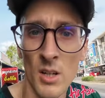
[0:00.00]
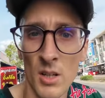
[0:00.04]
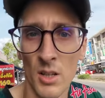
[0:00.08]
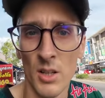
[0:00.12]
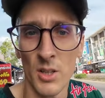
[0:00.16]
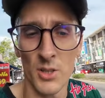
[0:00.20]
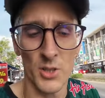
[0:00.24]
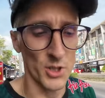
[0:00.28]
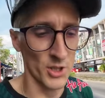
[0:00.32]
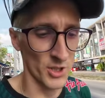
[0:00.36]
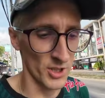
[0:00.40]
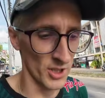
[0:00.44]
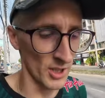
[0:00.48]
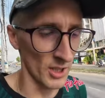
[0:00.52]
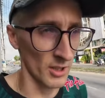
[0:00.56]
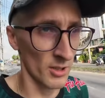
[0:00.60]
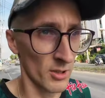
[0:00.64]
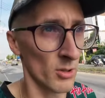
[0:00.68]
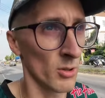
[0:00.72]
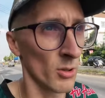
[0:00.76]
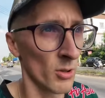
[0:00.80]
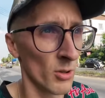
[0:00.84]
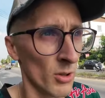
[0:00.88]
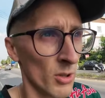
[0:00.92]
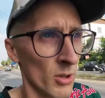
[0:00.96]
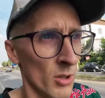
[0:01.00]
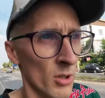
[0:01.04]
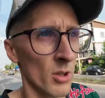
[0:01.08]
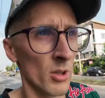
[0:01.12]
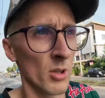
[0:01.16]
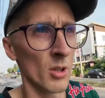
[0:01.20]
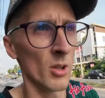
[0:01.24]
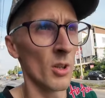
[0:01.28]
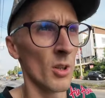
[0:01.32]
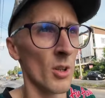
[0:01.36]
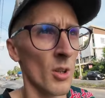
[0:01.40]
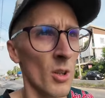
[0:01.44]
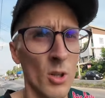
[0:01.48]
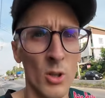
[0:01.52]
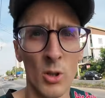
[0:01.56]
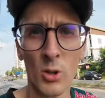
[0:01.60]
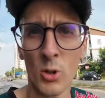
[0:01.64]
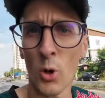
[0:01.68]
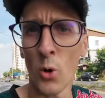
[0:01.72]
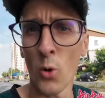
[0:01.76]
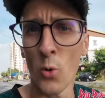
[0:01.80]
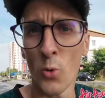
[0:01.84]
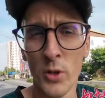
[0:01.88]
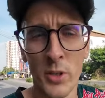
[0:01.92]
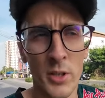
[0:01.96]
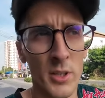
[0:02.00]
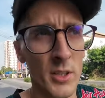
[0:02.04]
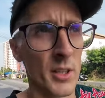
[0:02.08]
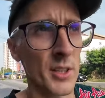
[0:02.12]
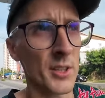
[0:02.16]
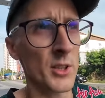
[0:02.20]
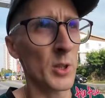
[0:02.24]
I just had to go in a